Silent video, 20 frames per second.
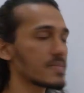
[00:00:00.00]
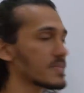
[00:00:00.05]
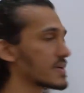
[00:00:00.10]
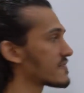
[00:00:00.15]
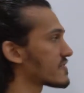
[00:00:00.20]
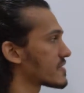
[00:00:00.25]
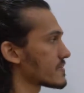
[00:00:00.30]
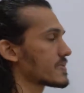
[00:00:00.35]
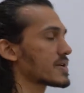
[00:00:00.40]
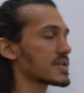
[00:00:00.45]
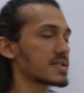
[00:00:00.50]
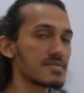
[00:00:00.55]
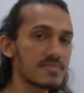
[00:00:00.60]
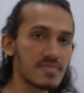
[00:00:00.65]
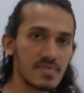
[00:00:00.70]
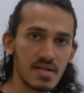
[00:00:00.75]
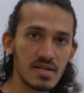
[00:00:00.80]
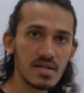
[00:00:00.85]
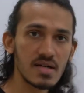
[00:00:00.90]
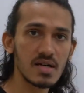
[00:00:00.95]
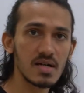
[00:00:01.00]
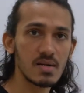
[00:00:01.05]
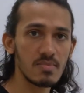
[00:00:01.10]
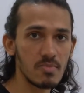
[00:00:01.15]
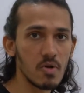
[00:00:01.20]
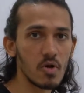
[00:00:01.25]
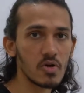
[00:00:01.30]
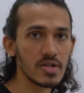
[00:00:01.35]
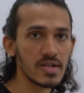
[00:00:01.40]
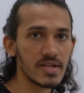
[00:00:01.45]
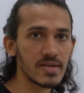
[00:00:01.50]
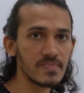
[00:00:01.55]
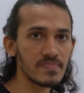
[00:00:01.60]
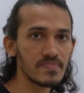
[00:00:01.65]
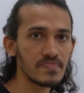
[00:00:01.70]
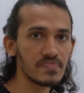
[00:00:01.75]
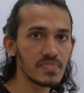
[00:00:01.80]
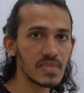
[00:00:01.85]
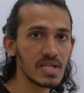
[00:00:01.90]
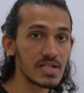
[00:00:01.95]
different parts of the body
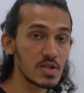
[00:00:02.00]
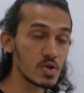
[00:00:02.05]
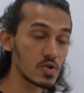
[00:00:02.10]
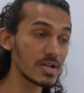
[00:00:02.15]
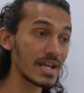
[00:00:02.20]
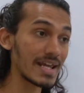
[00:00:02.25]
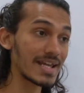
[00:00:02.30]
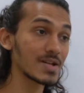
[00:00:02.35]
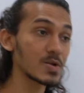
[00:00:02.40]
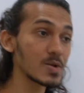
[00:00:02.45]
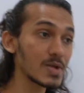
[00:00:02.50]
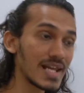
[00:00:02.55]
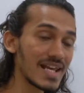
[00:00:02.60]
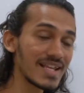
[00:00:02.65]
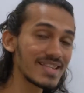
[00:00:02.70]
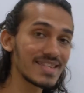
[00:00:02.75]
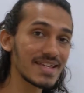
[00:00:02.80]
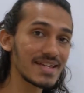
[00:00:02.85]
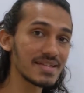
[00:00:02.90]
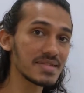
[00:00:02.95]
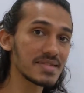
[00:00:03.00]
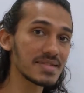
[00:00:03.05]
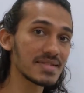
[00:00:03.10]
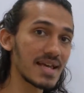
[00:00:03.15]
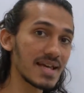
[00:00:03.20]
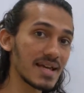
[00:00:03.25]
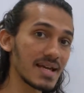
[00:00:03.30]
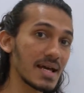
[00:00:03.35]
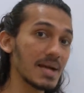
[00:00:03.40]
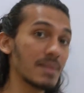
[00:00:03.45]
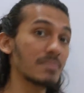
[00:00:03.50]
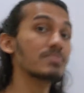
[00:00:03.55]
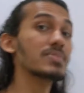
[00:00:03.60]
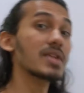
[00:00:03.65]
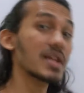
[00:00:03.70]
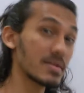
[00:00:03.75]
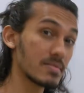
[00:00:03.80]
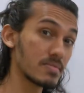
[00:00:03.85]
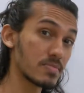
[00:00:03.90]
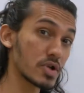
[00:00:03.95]
to regulate things like
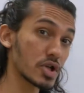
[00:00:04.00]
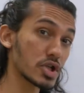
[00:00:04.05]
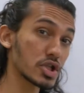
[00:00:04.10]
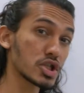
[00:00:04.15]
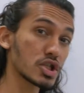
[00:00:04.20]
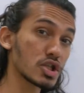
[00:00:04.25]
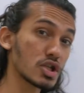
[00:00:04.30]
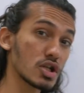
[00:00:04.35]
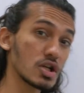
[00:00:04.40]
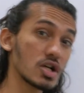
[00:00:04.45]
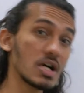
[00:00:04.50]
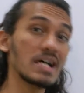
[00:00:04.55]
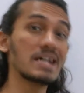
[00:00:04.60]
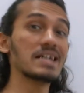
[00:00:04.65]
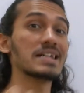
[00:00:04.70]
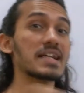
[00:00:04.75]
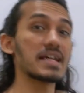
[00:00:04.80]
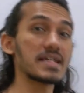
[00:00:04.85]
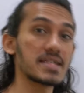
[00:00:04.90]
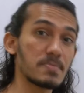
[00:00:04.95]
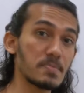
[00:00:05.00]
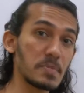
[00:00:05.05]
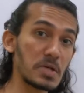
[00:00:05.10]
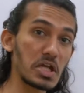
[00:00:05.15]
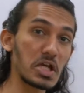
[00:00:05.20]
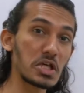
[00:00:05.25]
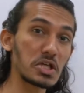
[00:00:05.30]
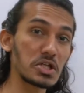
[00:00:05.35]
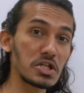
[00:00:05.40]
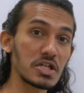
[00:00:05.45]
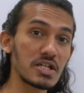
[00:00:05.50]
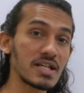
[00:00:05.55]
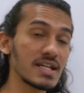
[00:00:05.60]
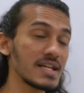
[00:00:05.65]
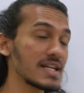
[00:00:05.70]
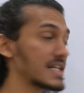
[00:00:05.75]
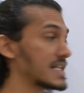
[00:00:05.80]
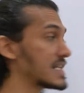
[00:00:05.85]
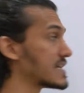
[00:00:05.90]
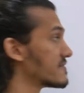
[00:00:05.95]
blood pressure, respiration.
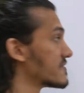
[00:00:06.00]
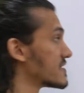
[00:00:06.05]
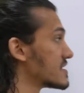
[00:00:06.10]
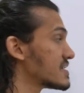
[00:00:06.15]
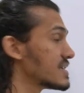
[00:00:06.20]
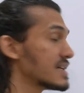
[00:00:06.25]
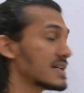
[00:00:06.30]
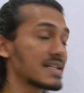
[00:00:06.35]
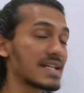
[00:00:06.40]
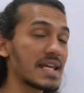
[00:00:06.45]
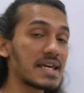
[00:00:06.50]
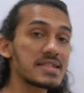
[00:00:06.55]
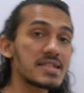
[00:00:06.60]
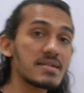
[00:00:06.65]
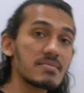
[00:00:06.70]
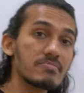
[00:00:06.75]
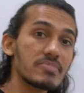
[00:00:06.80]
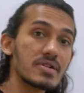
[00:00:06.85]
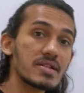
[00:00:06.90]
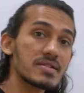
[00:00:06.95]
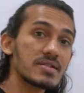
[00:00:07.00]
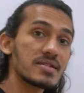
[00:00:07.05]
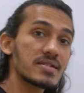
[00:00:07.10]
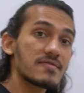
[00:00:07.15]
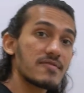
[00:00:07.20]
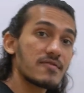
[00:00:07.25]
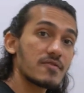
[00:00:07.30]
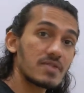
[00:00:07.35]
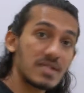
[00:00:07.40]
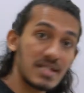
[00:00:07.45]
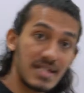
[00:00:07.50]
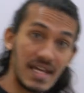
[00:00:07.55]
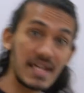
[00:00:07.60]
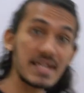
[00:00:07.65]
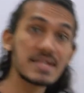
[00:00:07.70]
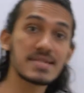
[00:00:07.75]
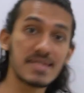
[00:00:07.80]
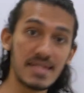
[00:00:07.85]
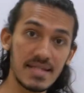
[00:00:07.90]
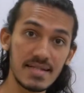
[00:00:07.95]
It even takes impulses for taste
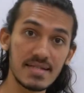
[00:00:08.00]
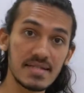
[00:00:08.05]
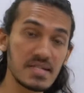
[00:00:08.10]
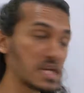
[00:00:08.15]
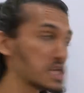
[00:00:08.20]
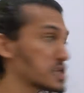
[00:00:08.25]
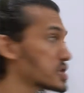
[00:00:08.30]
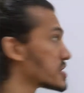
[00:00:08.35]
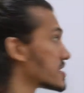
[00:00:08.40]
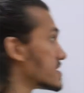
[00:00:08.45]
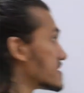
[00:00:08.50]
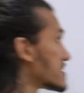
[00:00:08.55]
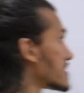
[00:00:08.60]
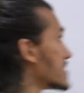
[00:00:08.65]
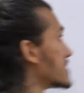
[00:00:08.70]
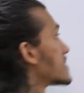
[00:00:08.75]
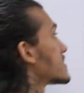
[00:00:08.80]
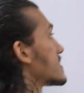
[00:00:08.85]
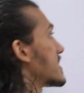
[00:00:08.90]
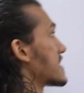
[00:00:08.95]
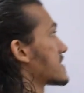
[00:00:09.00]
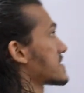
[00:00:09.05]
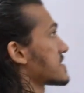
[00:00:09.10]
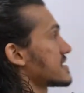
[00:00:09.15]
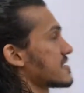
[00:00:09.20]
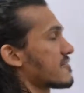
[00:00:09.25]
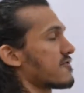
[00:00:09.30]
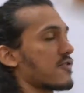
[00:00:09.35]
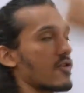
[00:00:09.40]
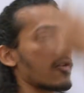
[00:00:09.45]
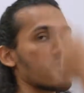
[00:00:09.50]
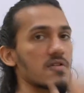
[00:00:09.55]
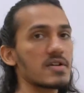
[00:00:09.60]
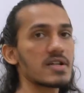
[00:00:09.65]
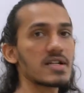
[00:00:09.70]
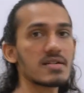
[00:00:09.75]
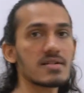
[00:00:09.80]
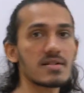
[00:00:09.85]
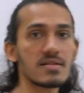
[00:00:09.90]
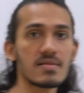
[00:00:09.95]
sensations and takes it
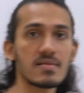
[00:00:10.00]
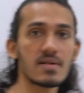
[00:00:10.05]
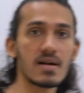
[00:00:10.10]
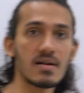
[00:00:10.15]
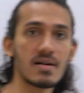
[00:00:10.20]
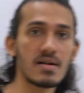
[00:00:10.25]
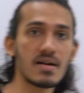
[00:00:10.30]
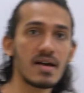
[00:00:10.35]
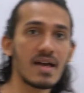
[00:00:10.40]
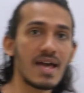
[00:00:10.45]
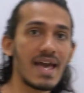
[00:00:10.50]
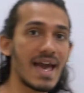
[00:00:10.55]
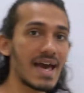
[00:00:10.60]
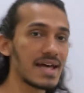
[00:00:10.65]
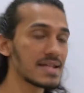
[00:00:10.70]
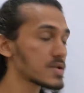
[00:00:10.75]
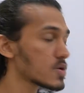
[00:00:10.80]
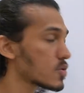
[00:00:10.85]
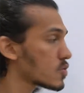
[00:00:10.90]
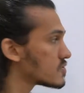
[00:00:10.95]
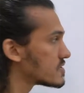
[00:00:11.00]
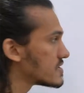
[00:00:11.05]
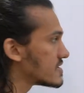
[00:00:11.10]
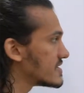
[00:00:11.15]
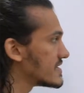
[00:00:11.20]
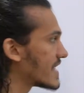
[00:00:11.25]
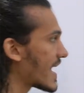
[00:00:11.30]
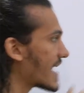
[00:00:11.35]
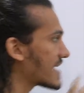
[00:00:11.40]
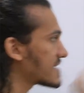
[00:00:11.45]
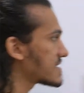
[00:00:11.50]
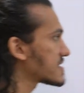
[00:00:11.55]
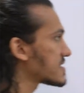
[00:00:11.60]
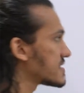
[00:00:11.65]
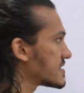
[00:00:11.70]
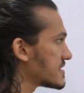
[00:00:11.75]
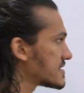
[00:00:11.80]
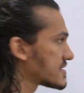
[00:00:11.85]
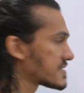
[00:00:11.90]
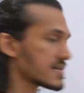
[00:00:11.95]
forward. So that
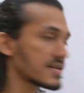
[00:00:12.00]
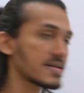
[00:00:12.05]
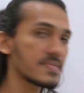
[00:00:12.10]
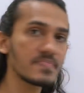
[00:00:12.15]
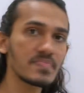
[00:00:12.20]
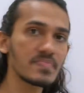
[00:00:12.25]
is a